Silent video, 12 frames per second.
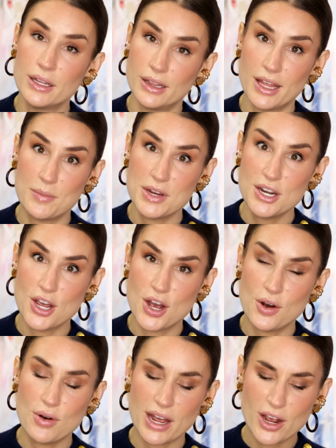let me
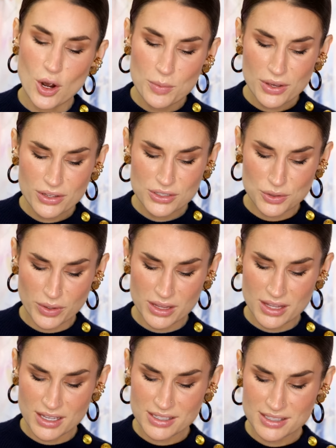know. I hope y'all
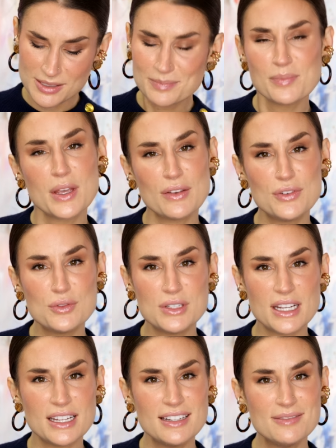enjoyed this. If you
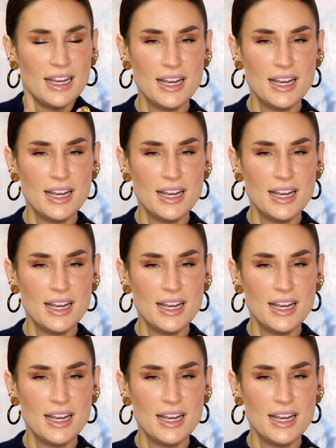did,